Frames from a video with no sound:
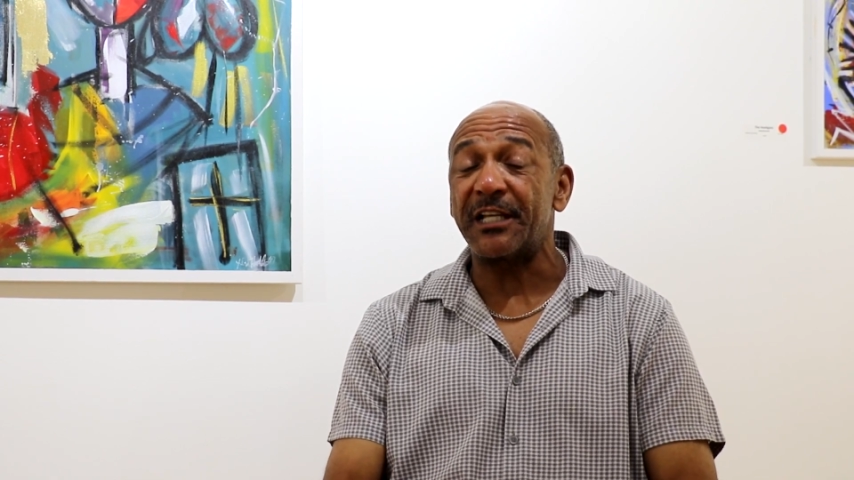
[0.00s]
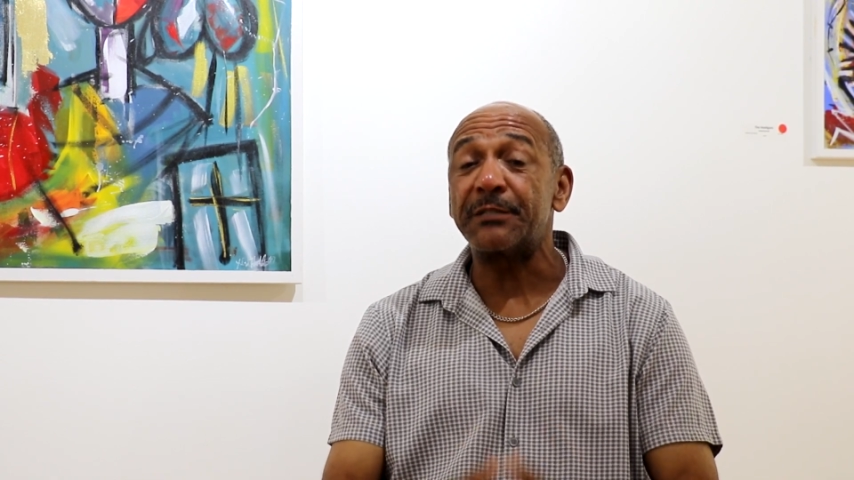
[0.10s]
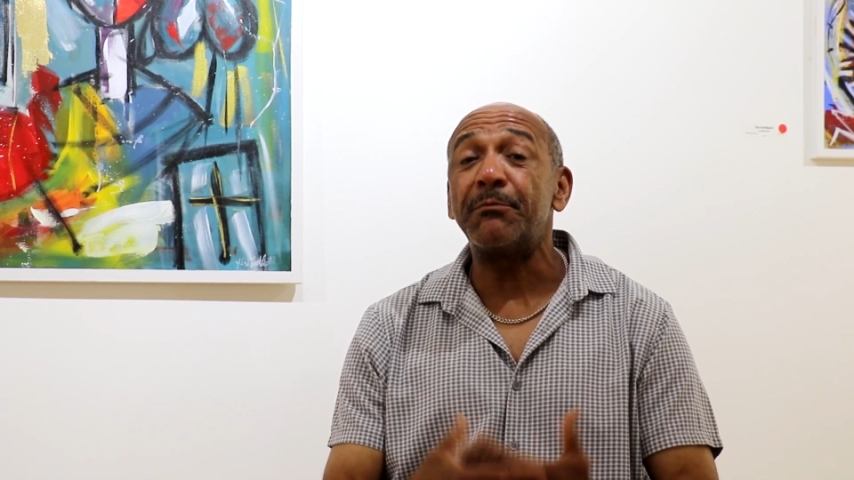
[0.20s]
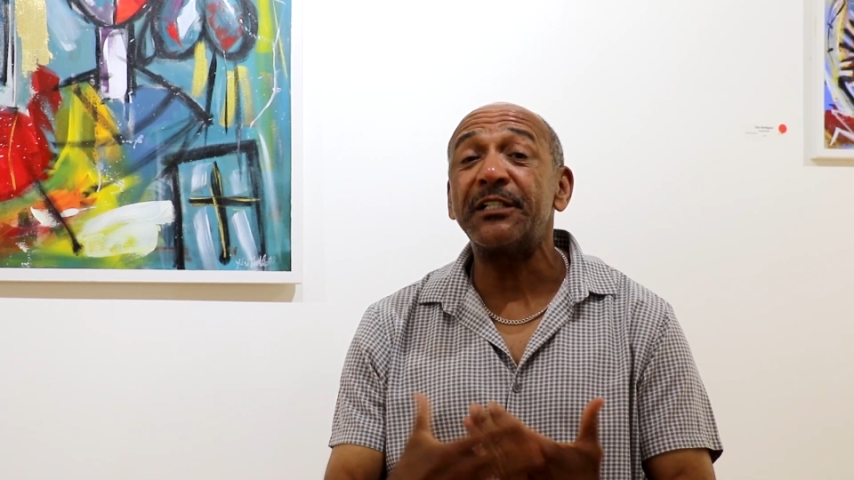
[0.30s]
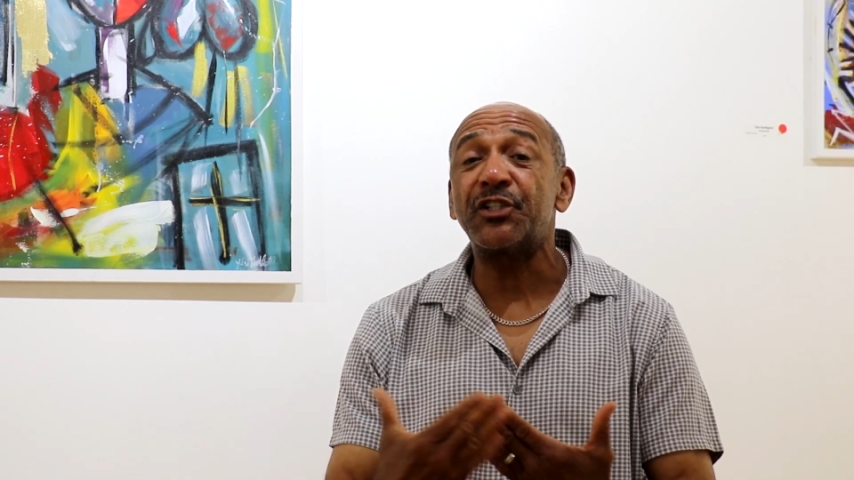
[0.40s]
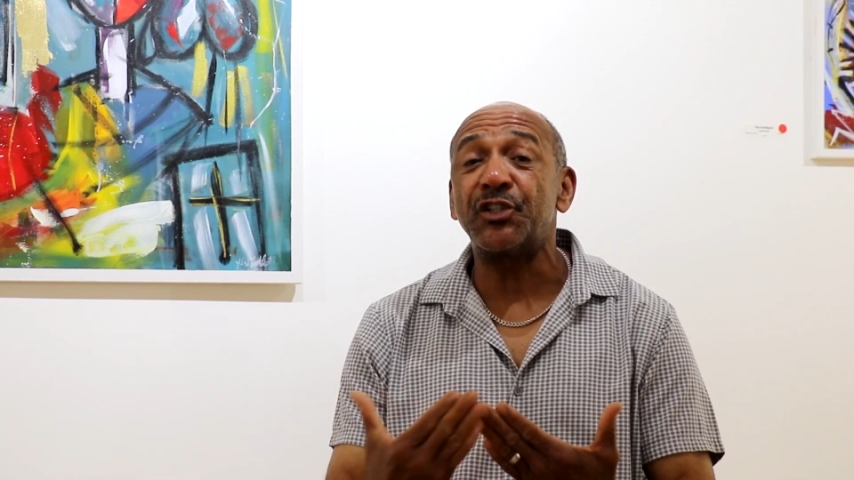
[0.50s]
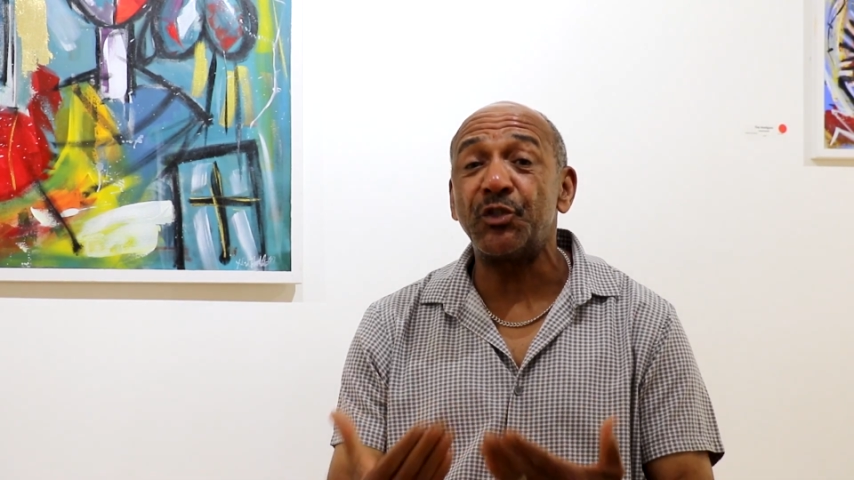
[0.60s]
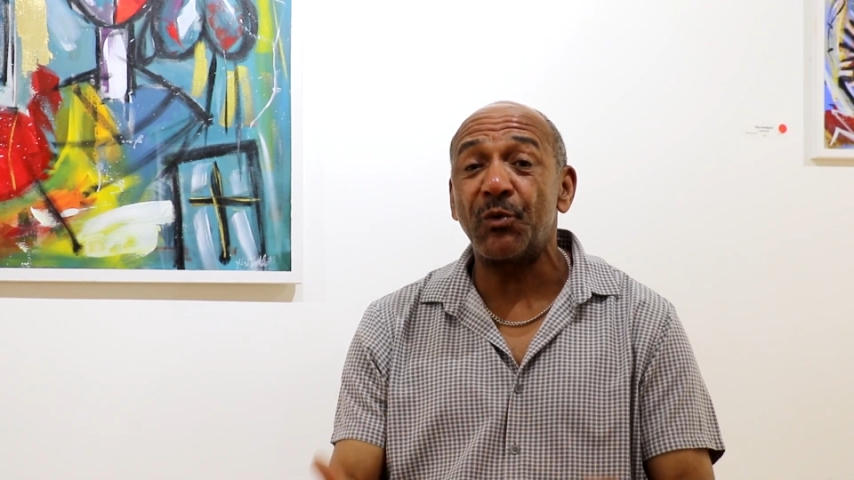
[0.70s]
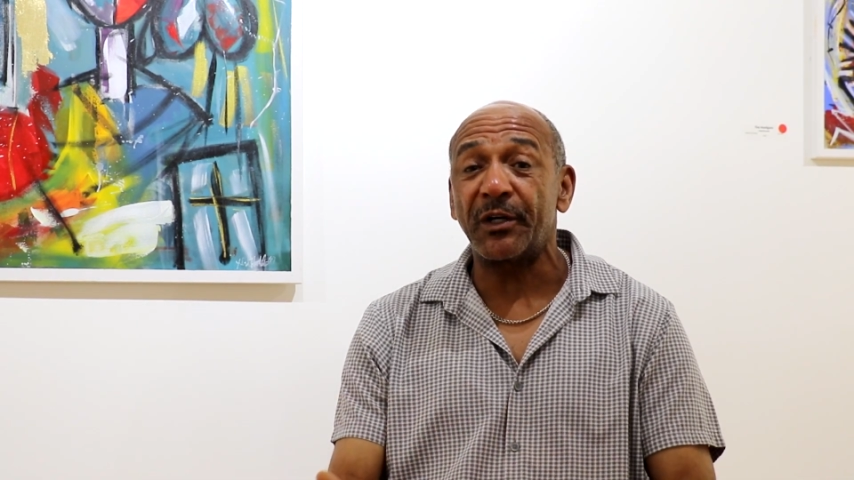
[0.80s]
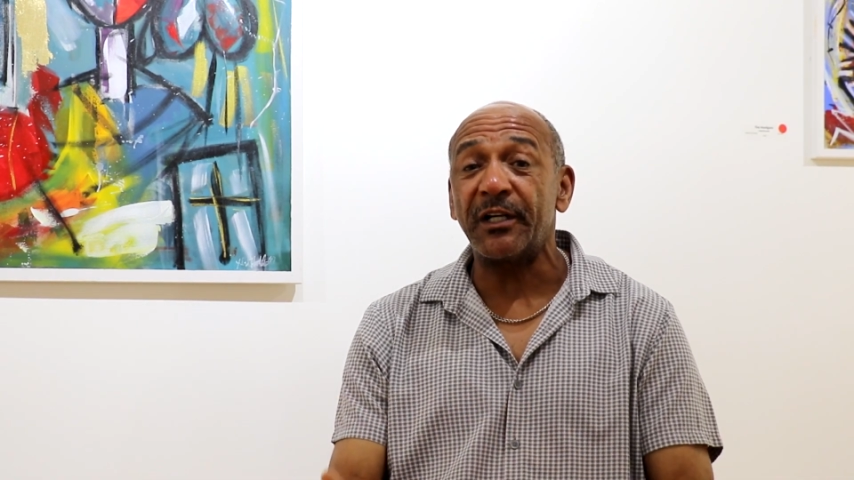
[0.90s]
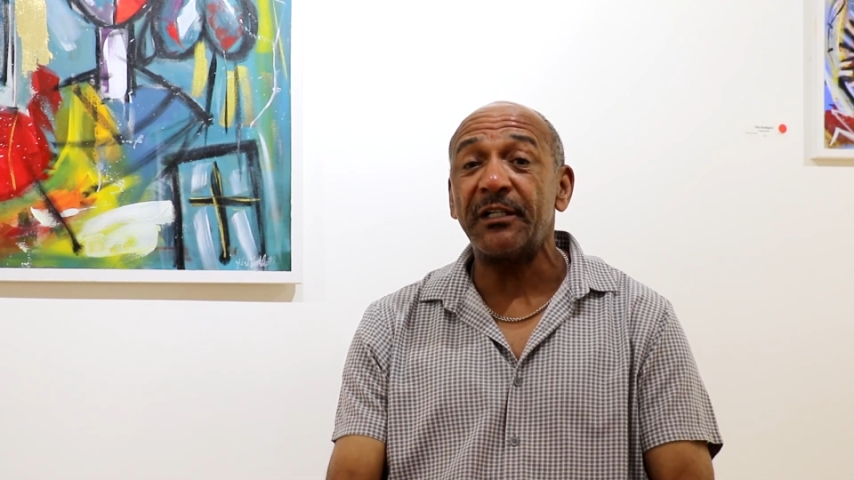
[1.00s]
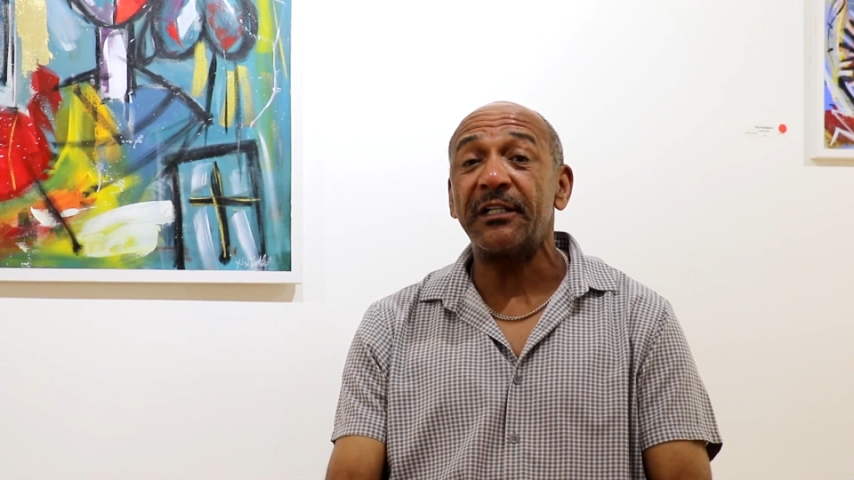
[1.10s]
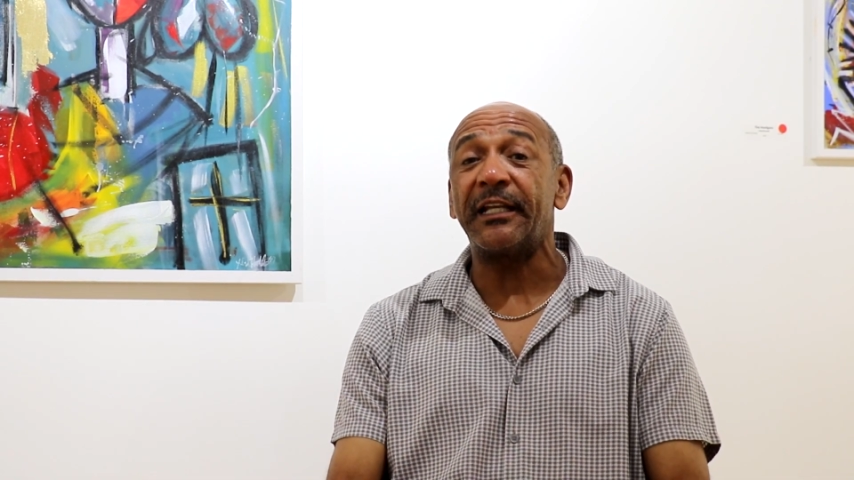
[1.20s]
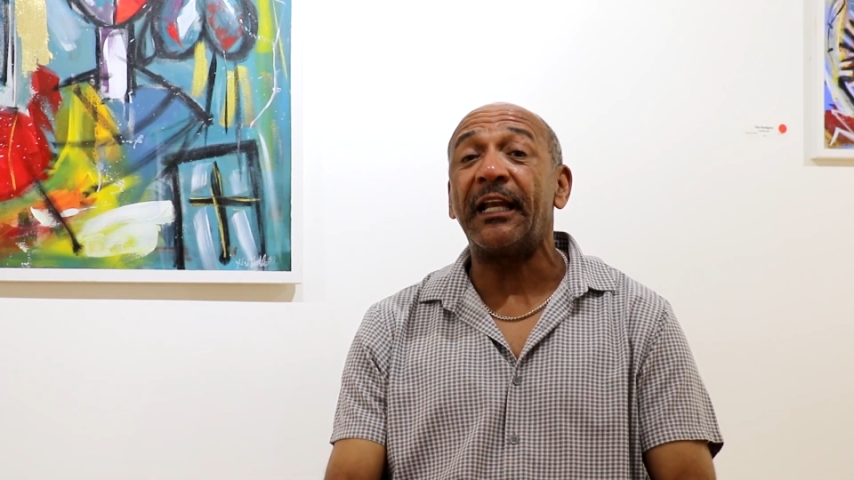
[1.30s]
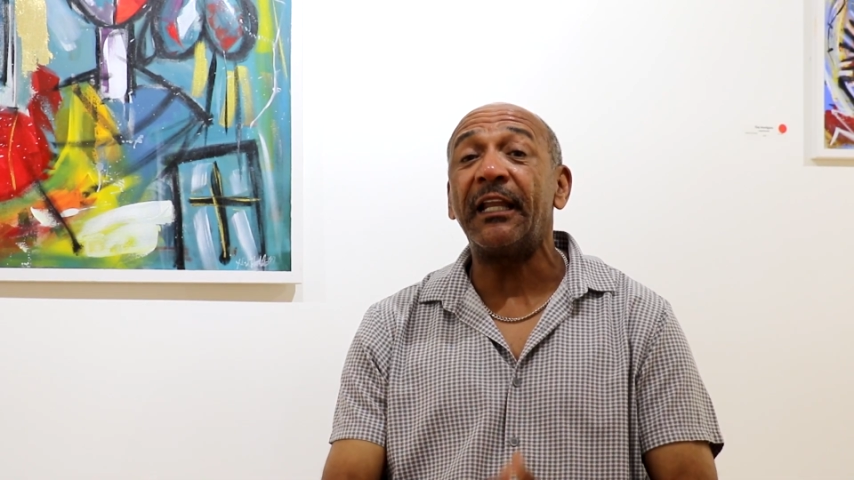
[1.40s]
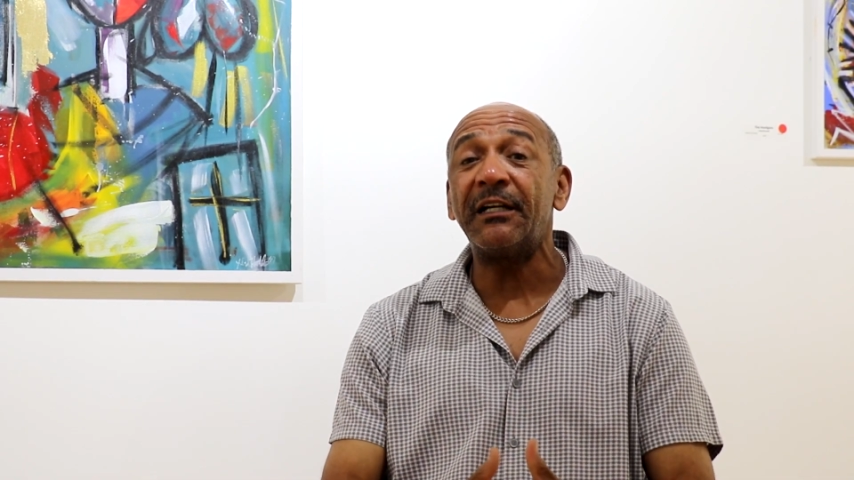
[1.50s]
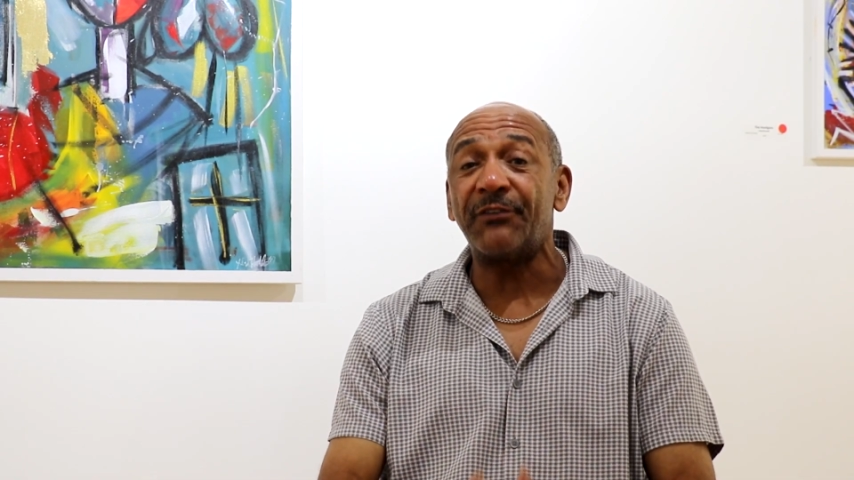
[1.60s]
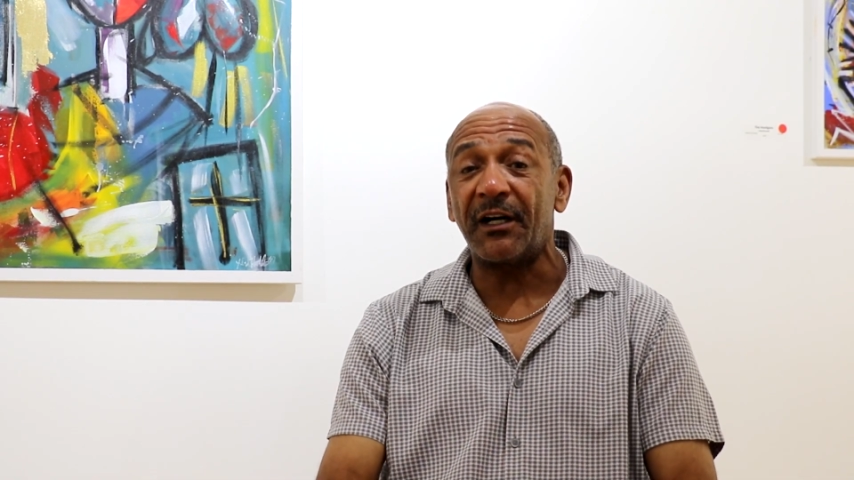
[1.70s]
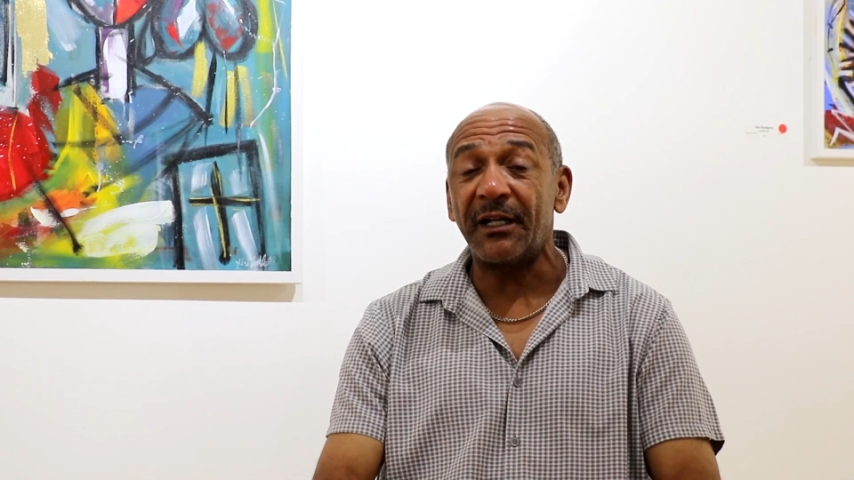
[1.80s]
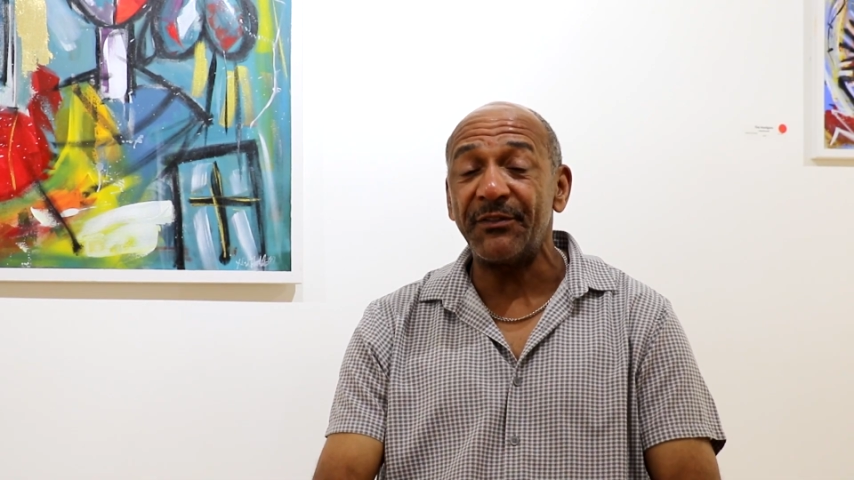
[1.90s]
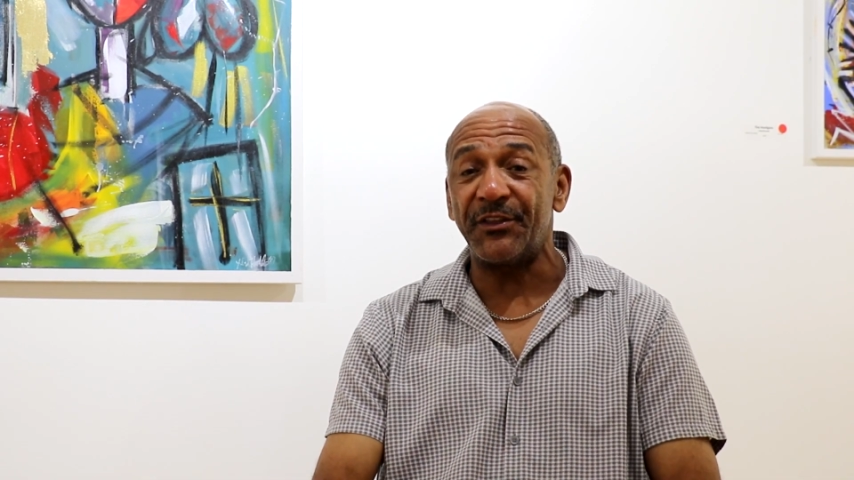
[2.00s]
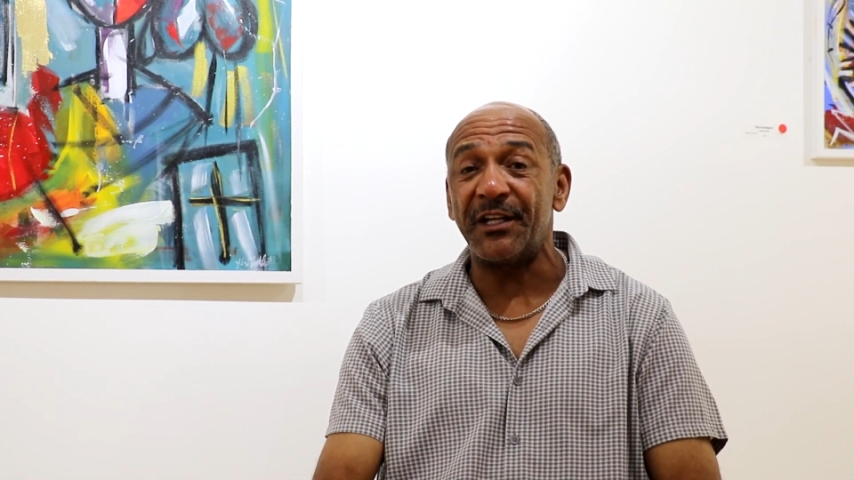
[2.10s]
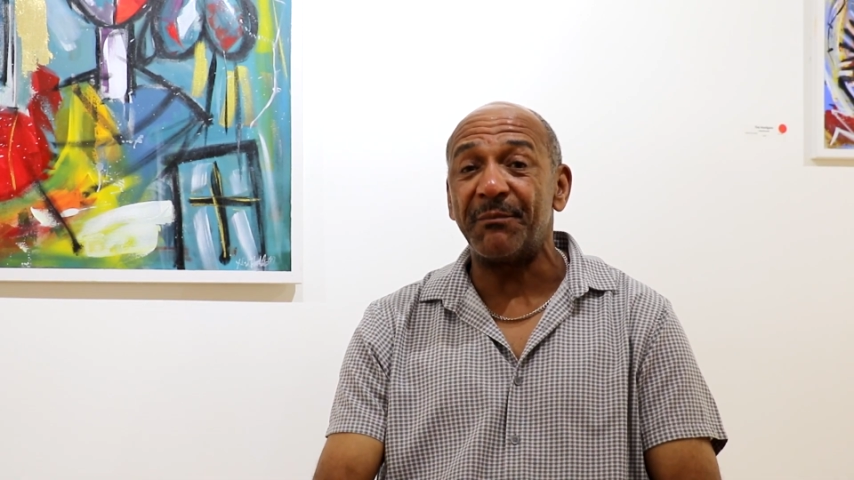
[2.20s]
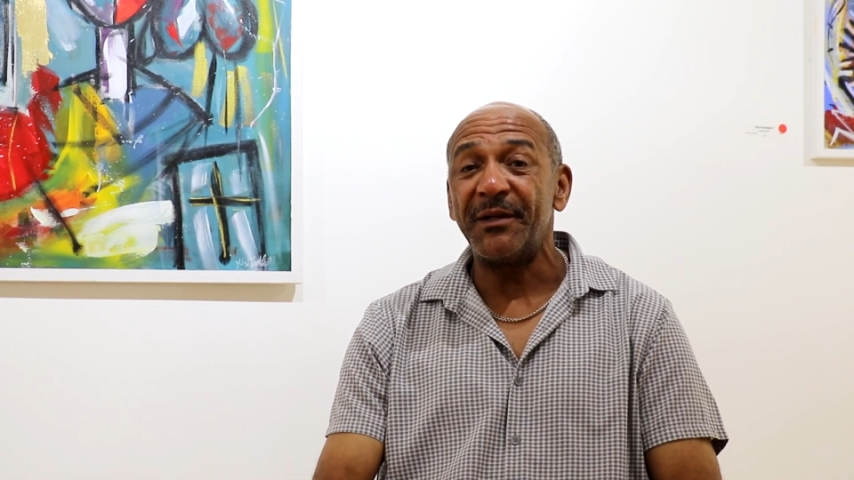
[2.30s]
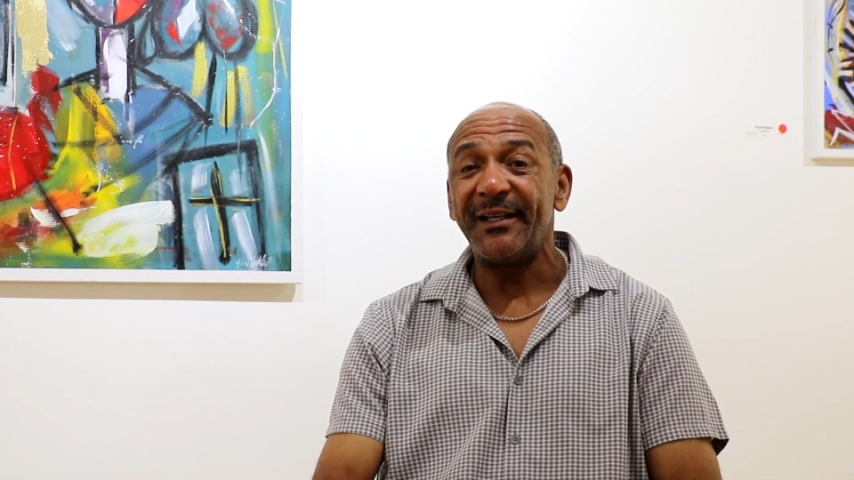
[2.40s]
as much as you want to hug and love on them,